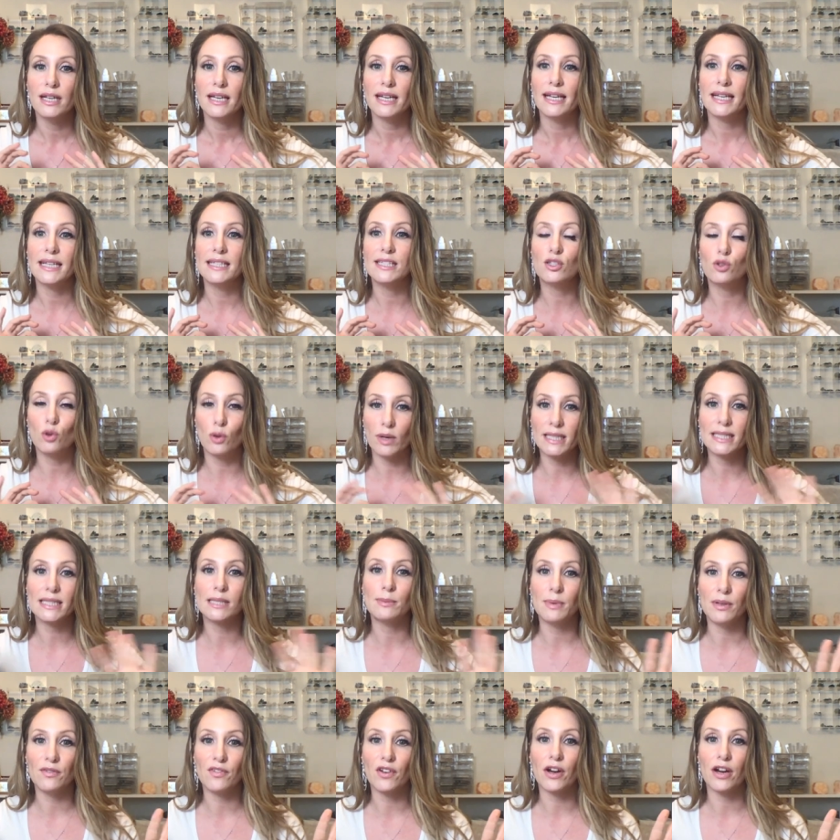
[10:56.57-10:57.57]
is going to
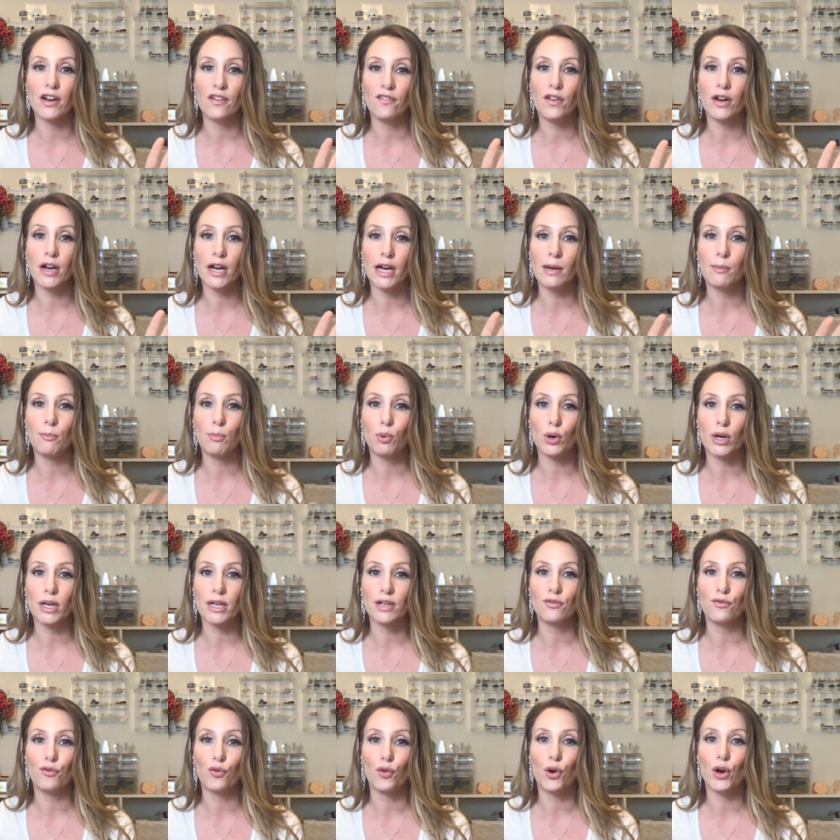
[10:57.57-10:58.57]
be very very
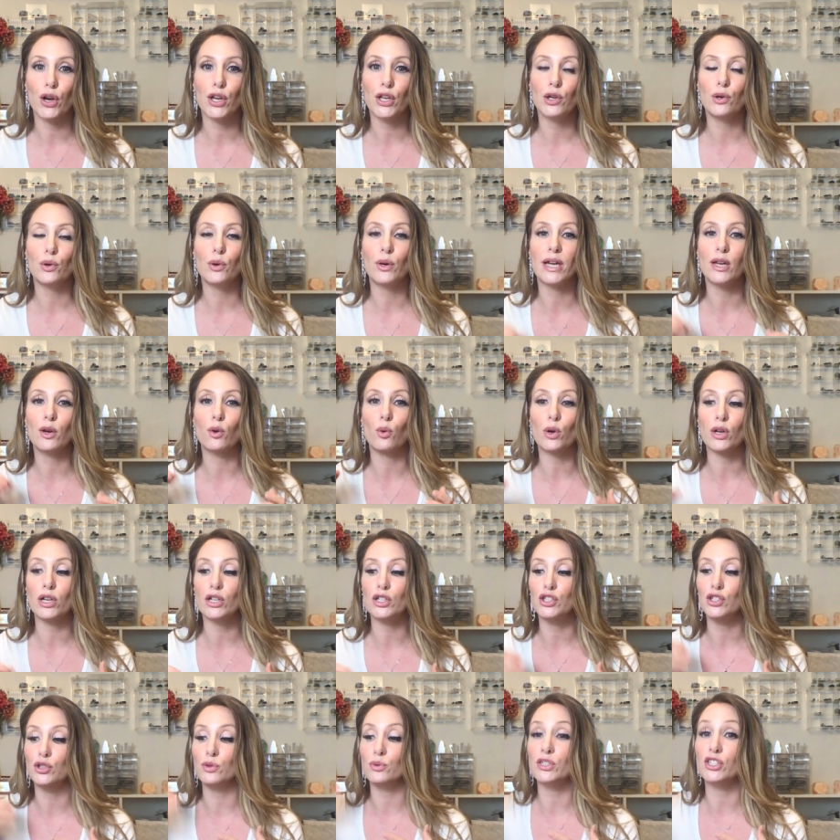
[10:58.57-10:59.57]
important for you in order
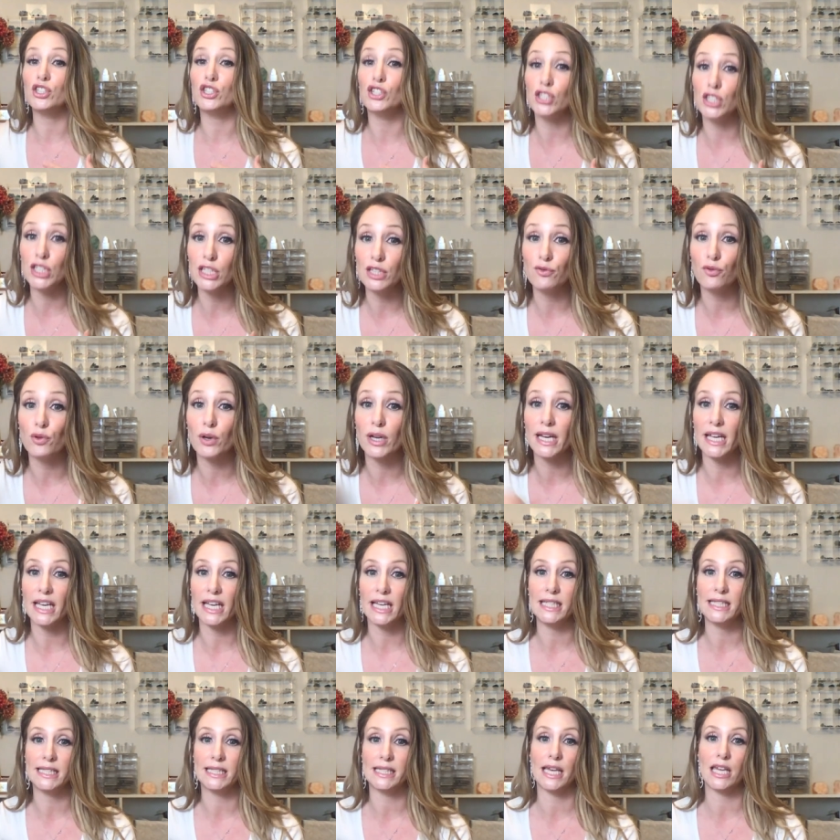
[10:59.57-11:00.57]
to achieve what it
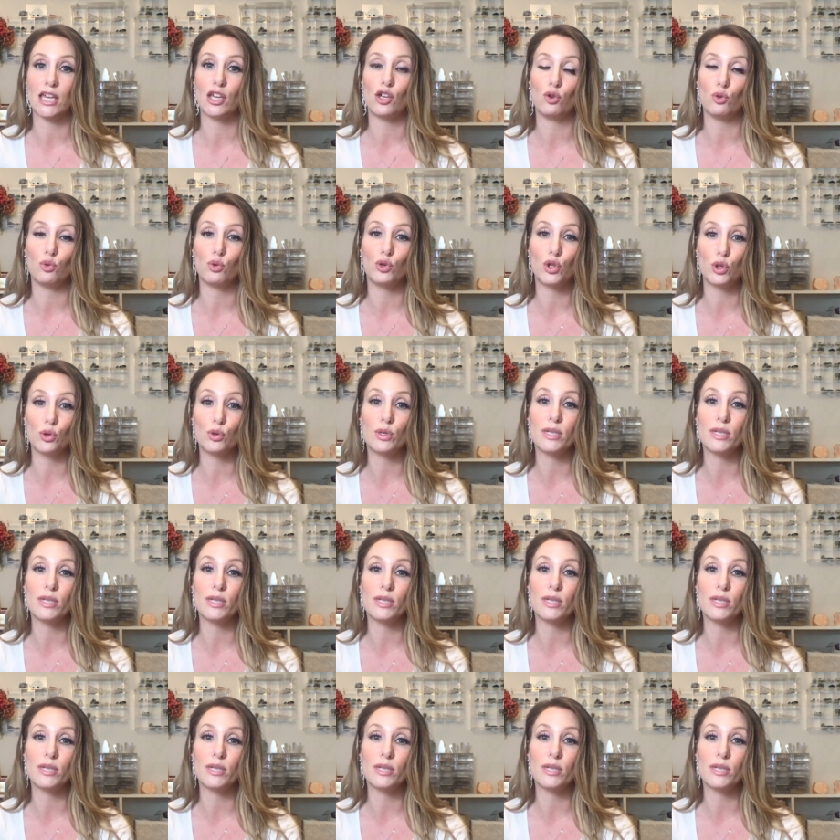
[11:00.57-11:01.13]
is that you do